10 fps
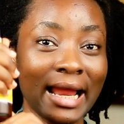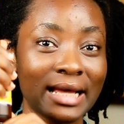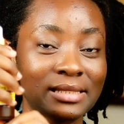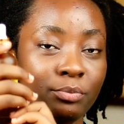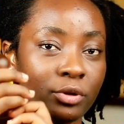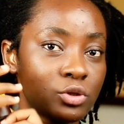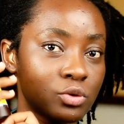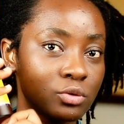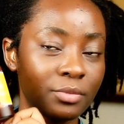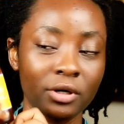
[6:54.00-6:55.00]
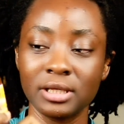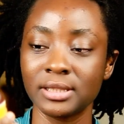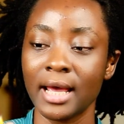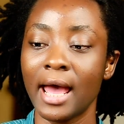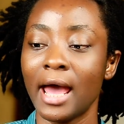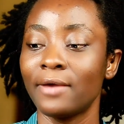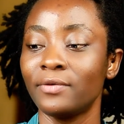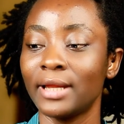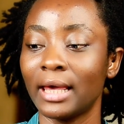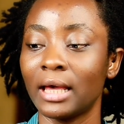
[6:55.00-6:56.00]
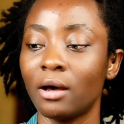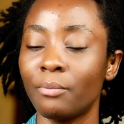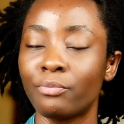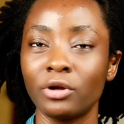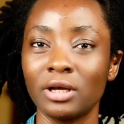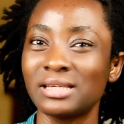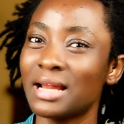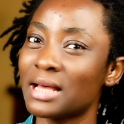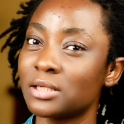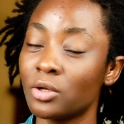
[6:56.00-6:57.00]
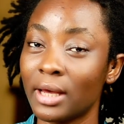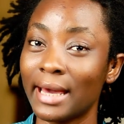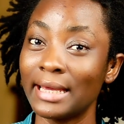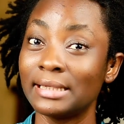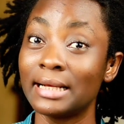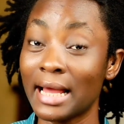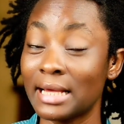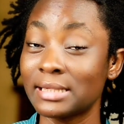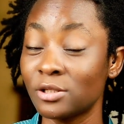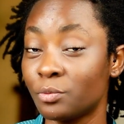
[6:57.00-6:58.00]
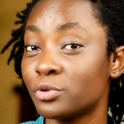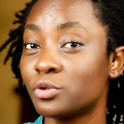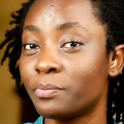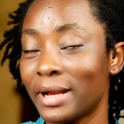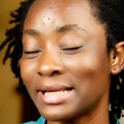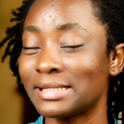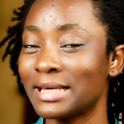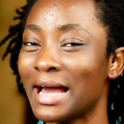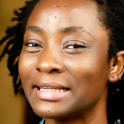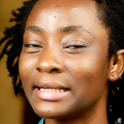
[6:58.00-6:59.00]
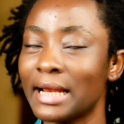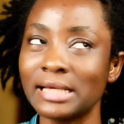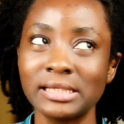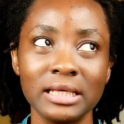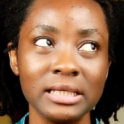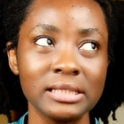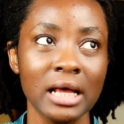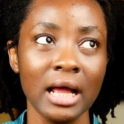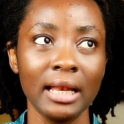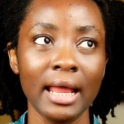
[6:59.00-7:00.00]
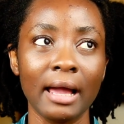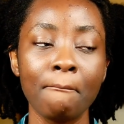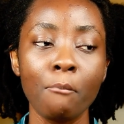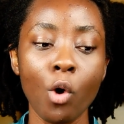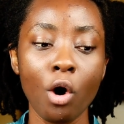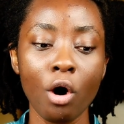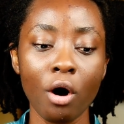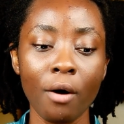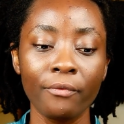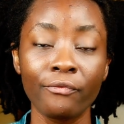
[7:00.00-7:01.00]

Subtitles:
glass bottle because I feel like products last longer in glass as opposed to plastic, and glass is like more